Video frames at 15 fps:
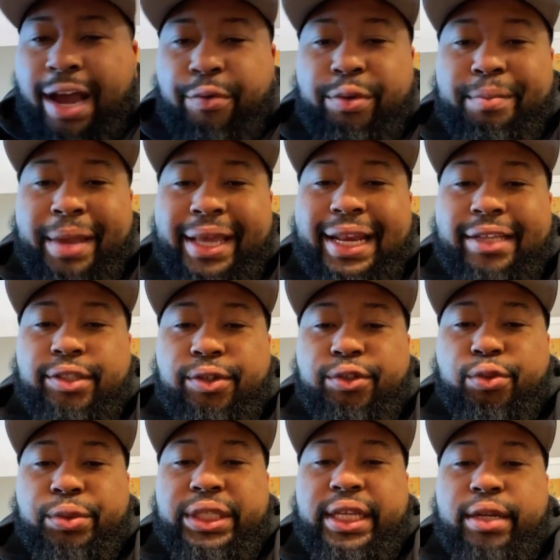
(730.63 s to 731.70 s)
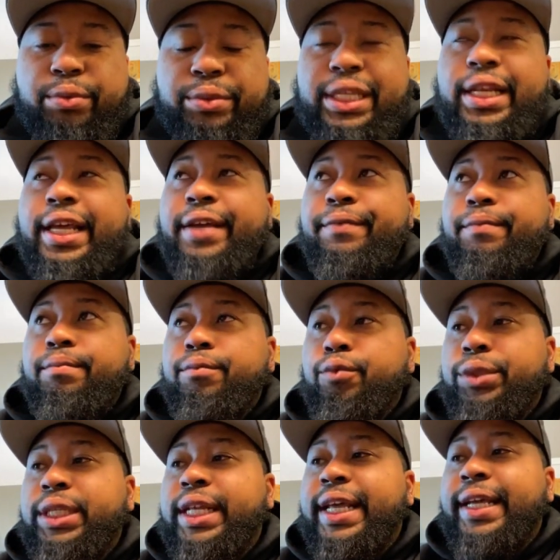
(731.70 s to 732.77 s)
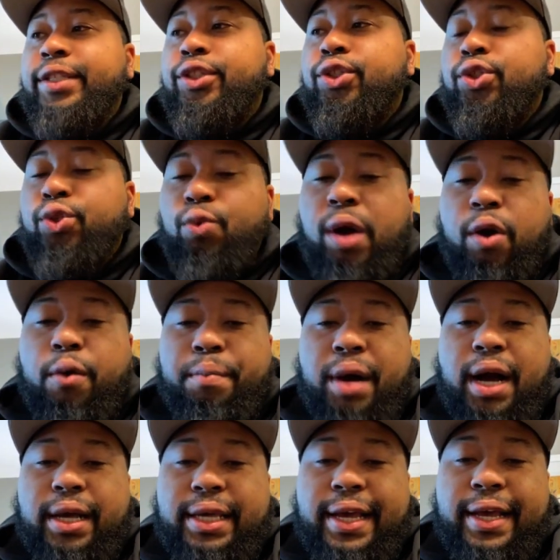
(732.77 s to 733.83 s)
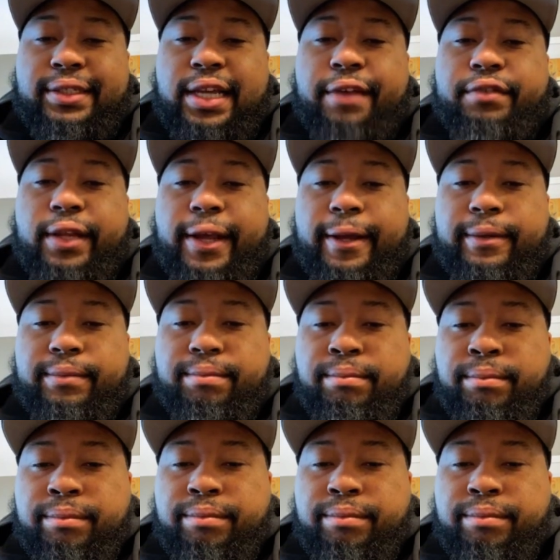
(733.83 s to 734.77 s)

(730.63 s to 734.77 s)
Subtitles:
No, we made it. I told you we did a 2-hour podcast after that.